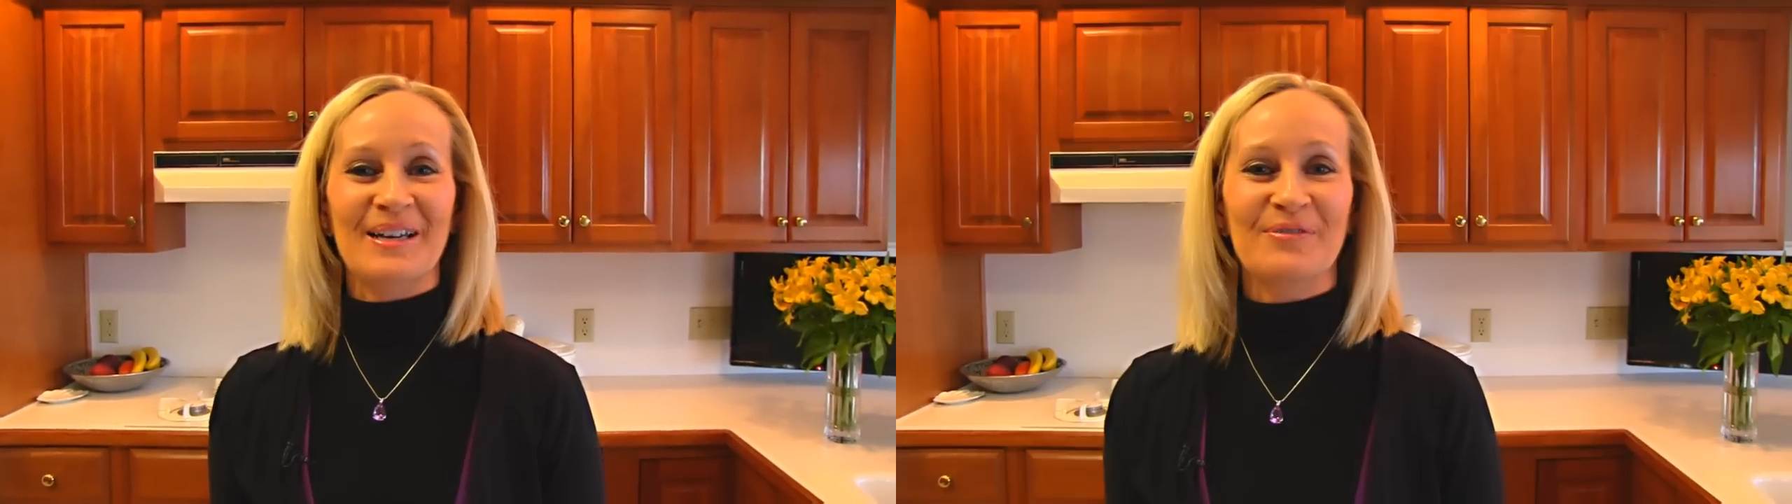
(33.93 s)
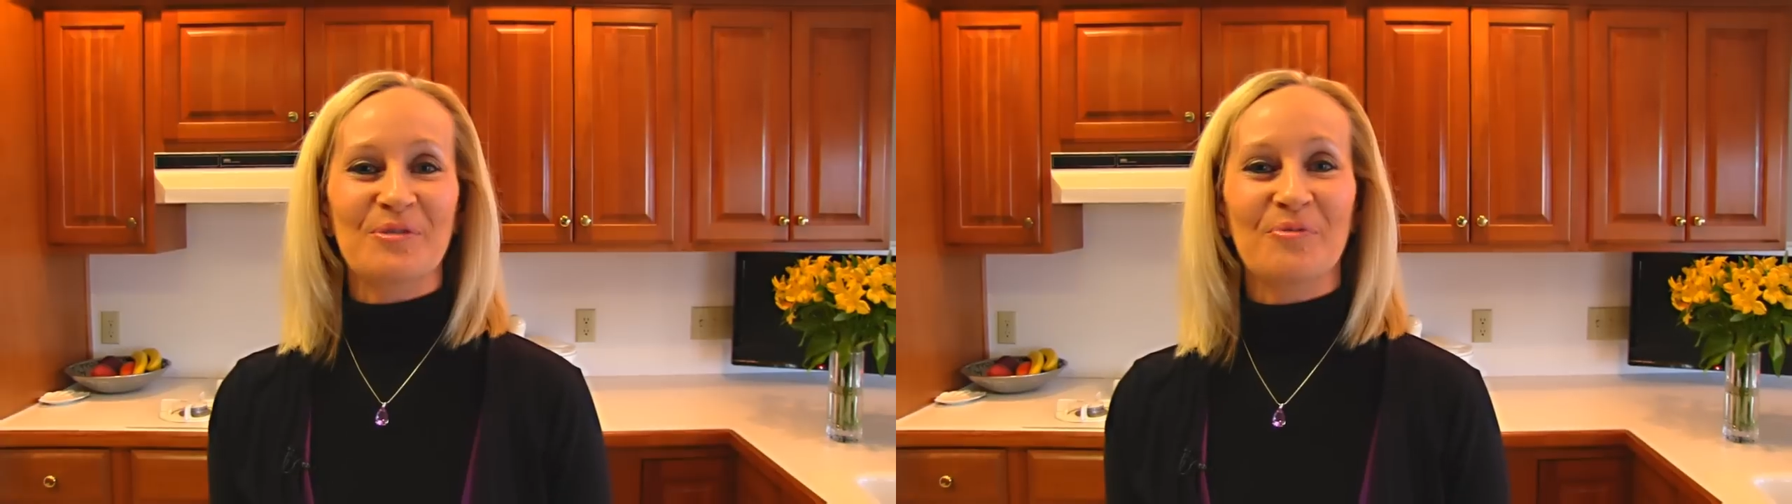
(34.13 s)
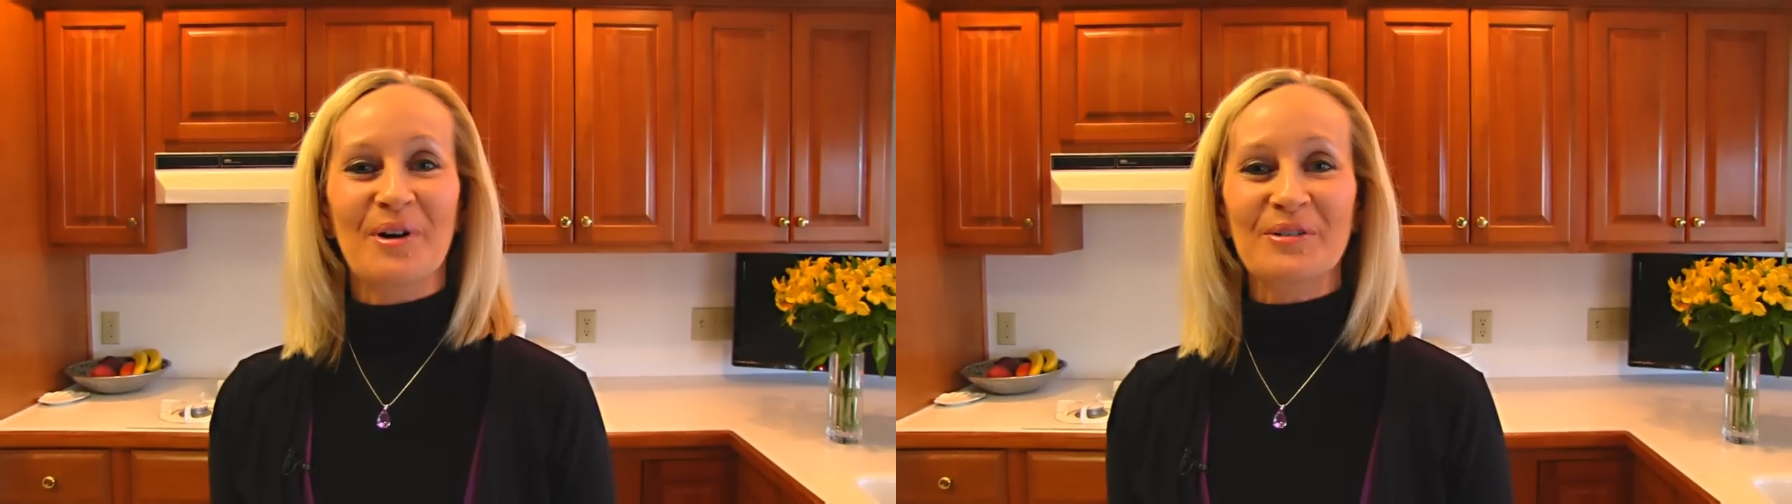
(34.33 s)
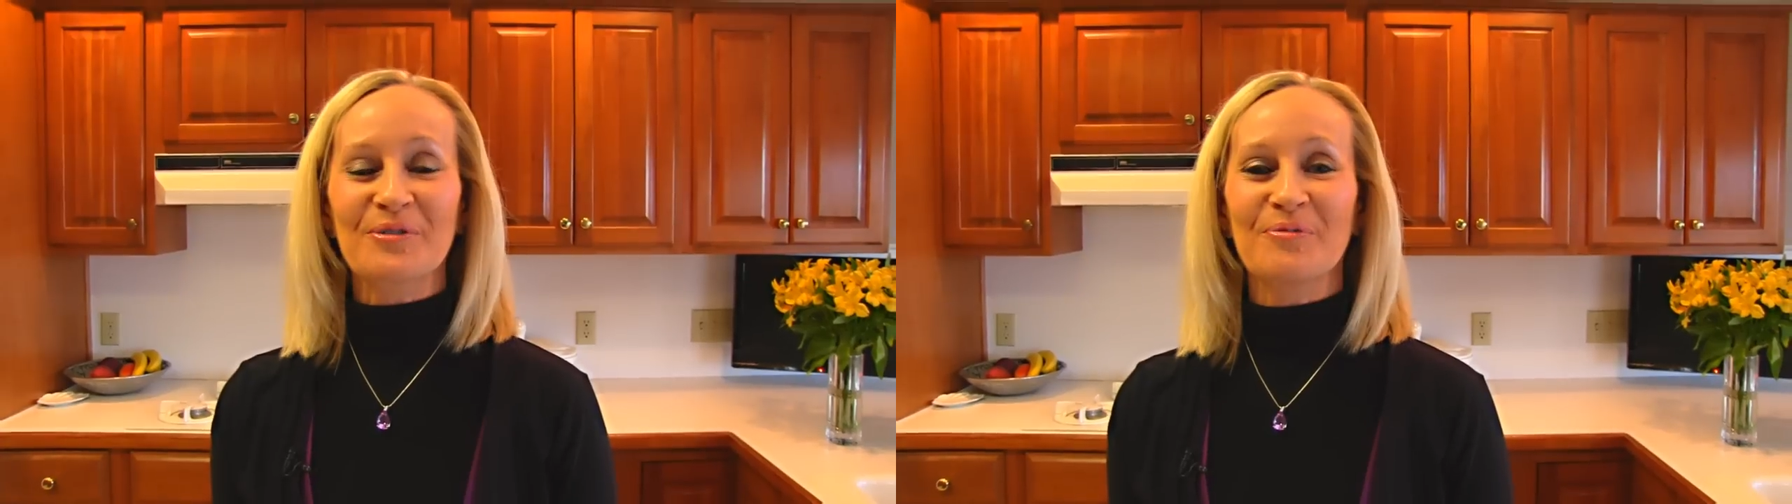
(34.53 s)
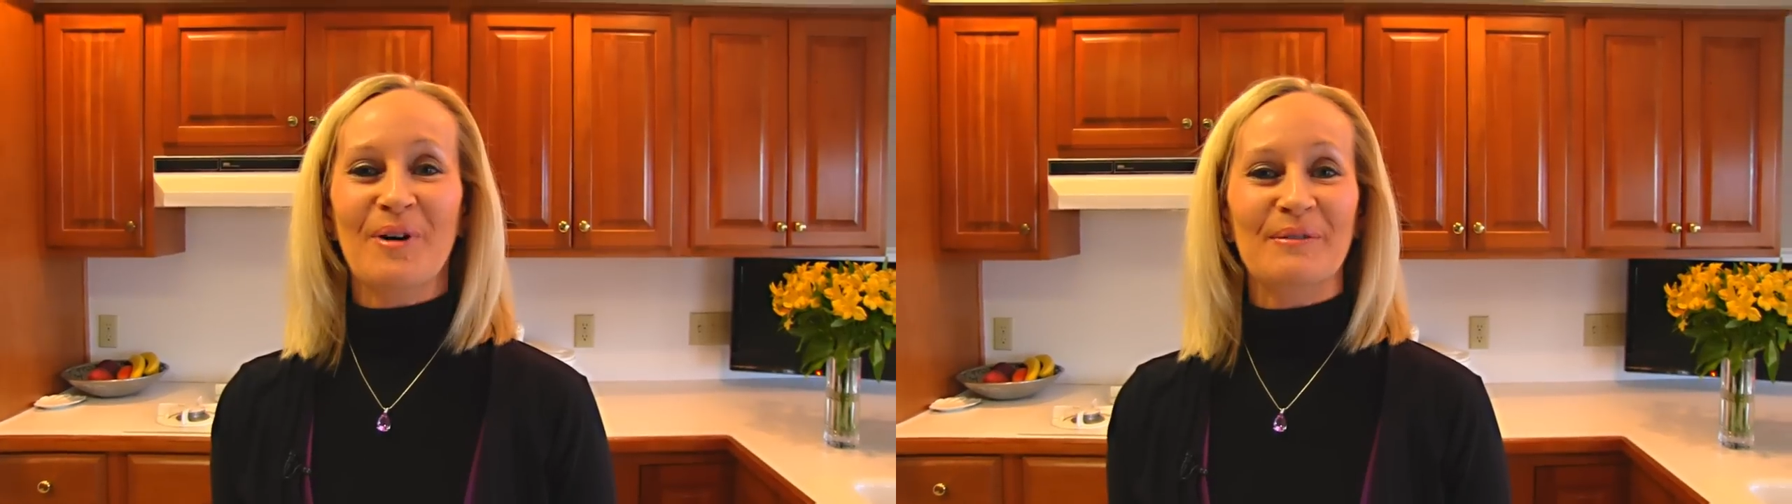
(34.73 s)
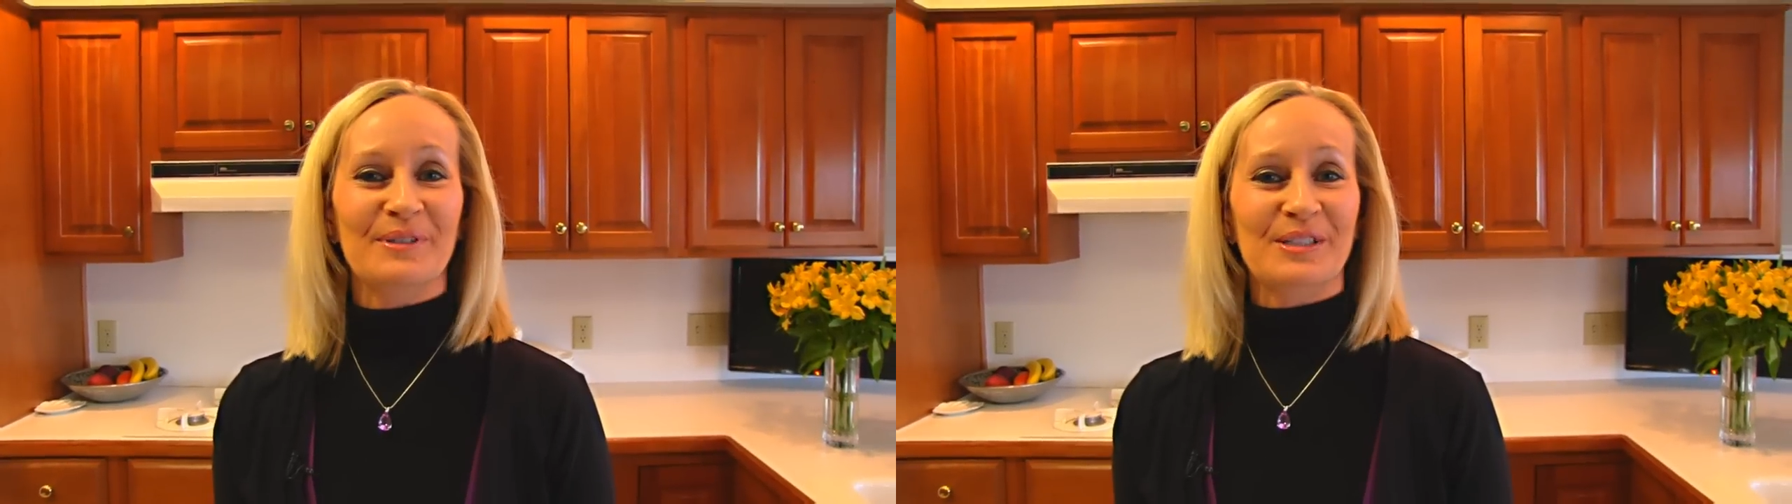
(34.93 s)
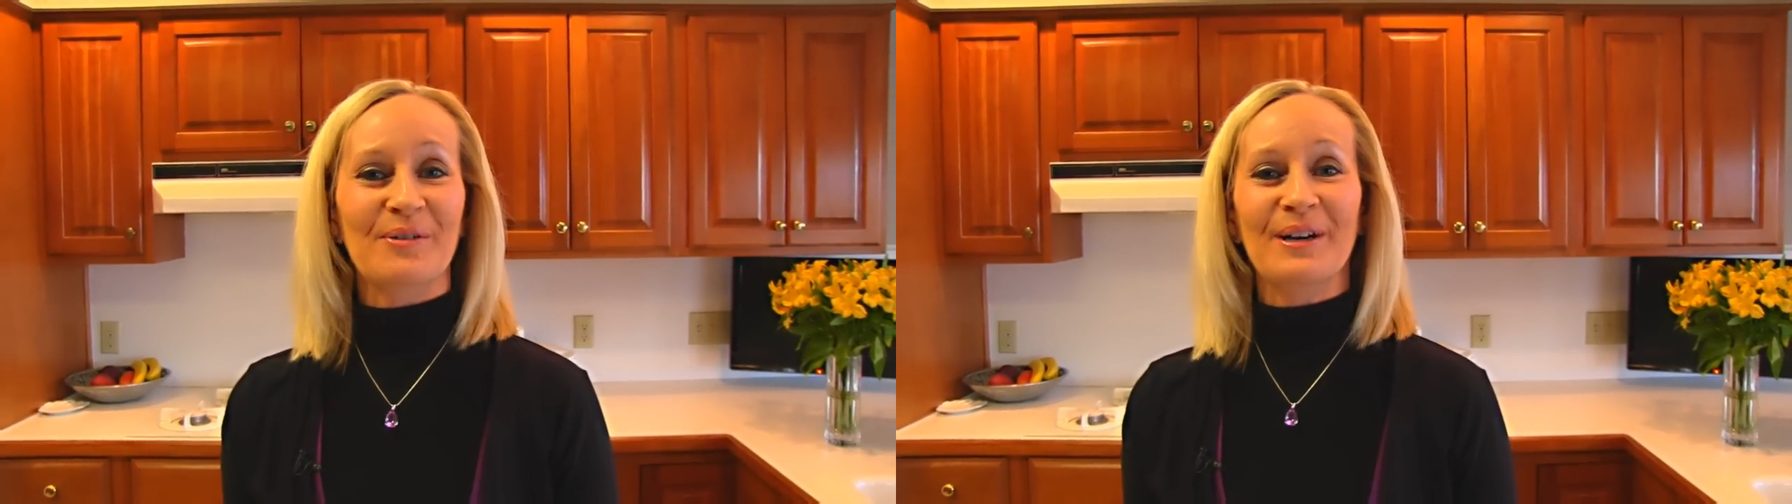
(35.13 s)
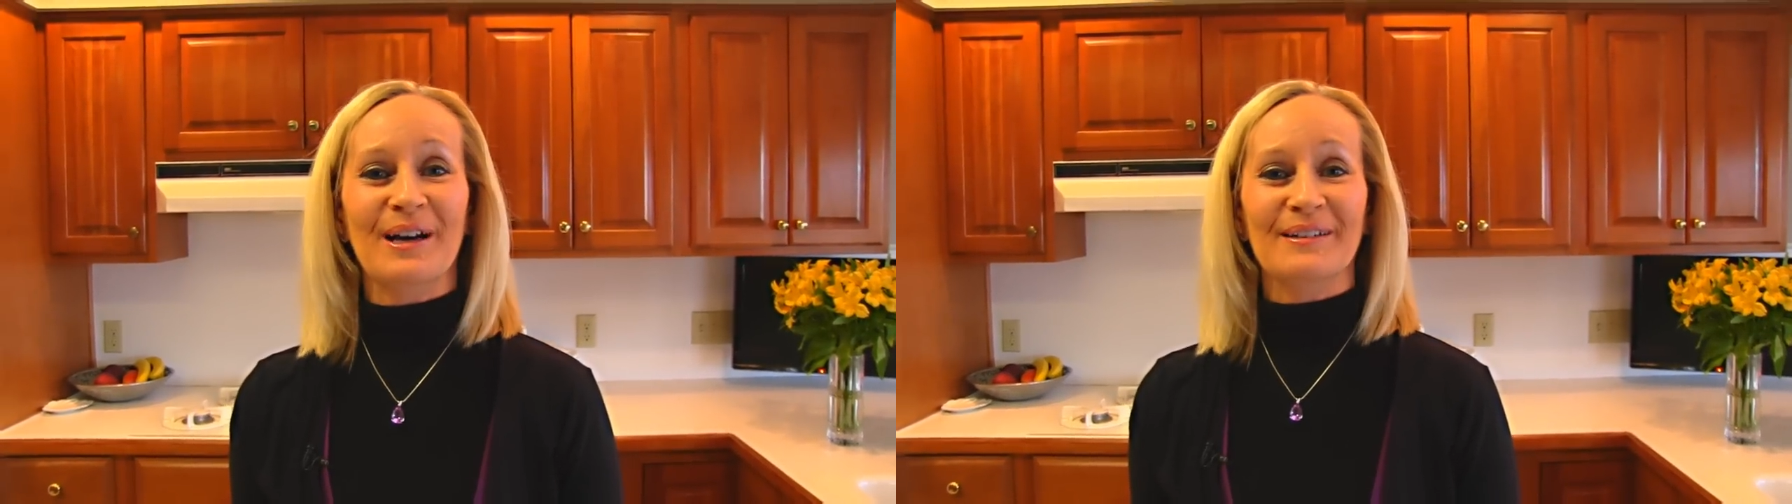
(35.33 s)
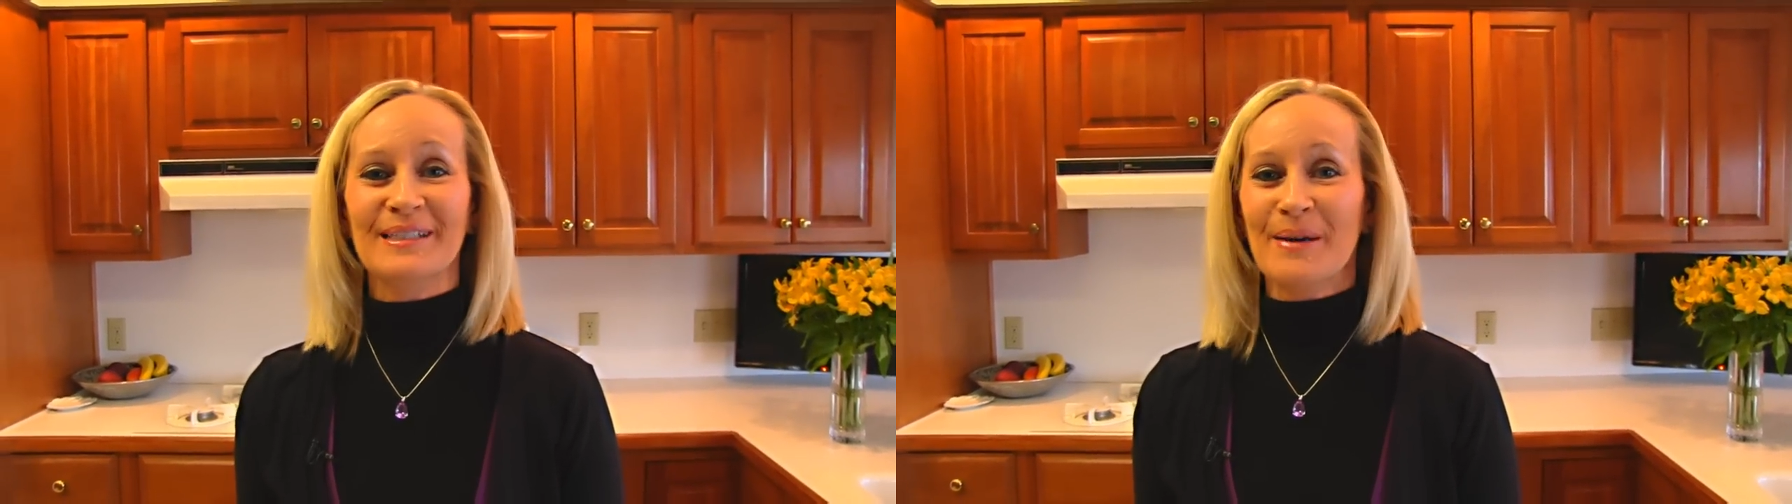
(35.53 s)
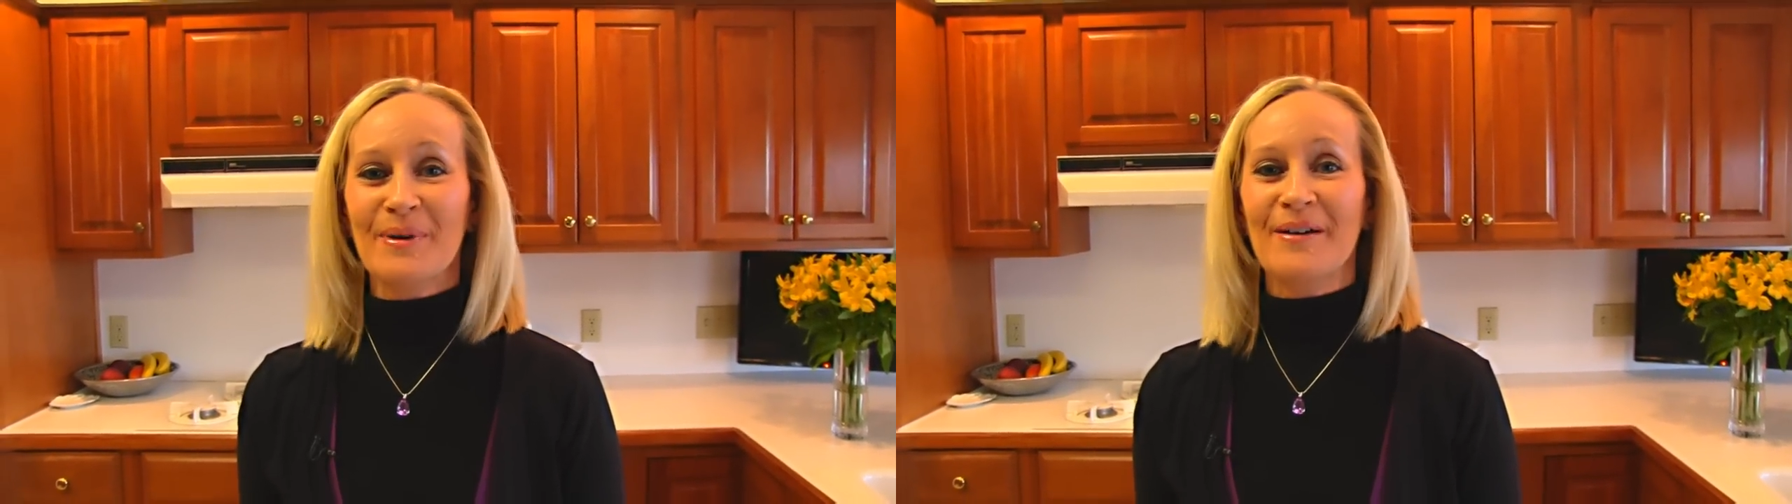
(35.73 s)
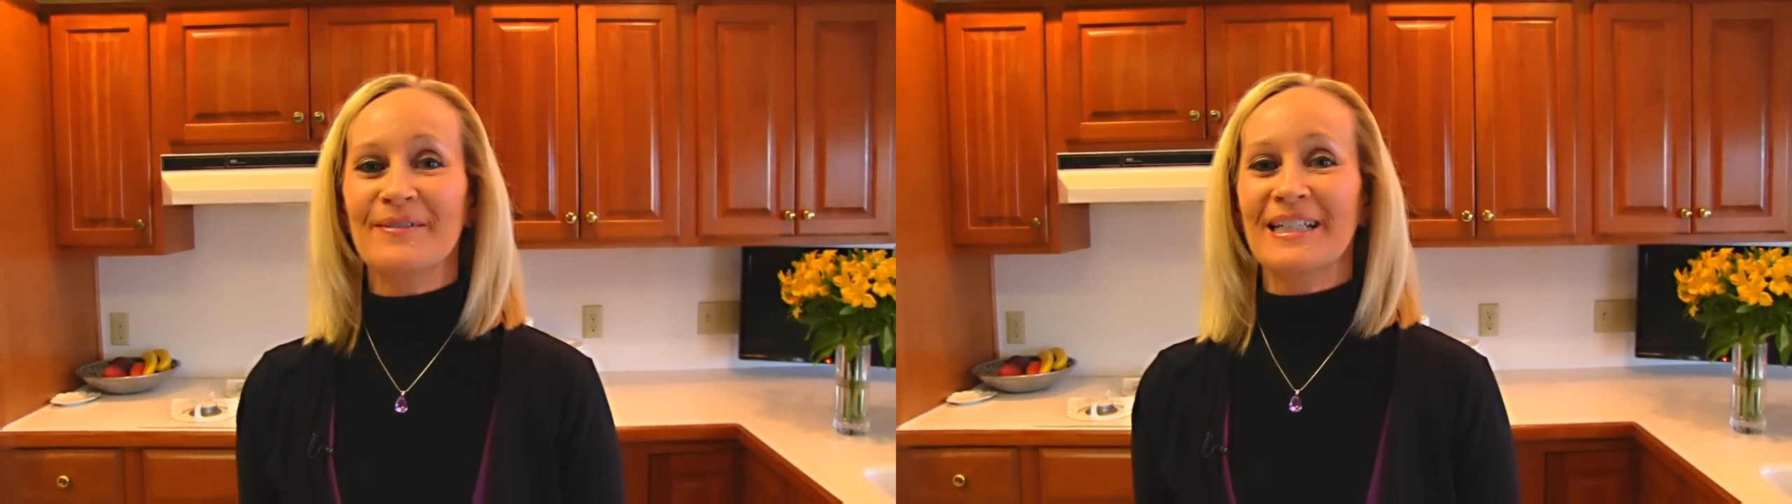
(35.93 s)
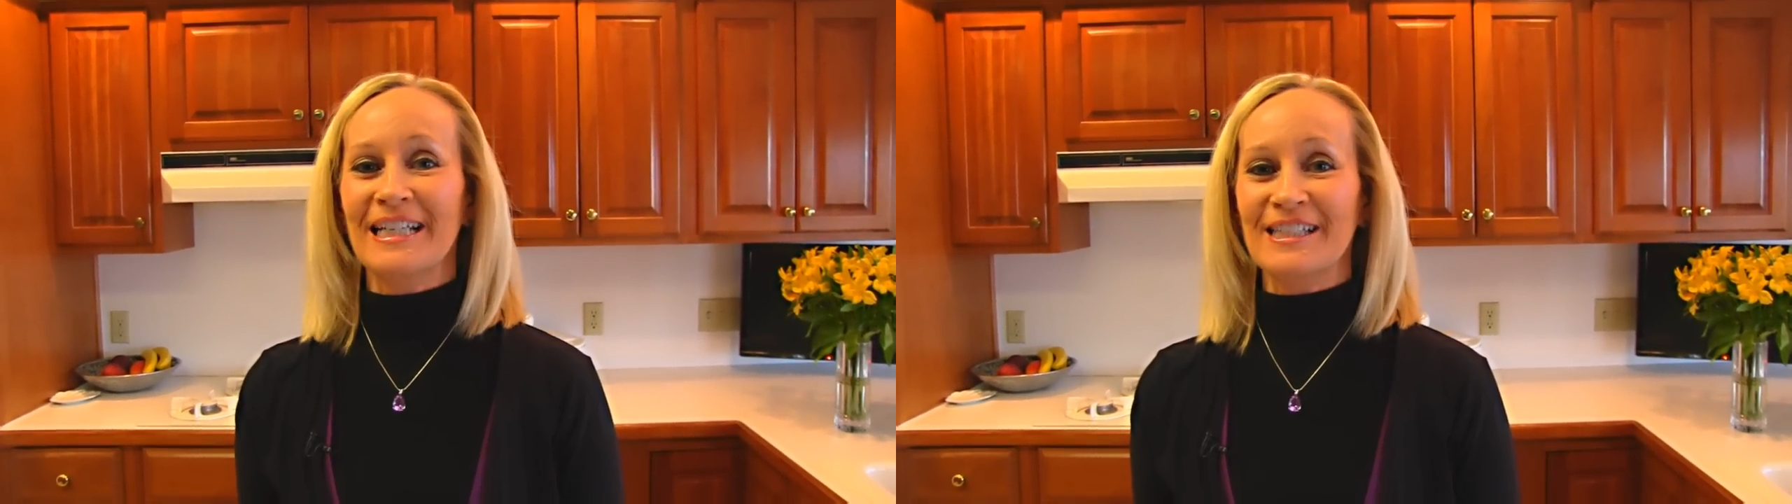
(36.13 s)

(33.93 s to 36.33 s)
if you wondered what was going on top of it,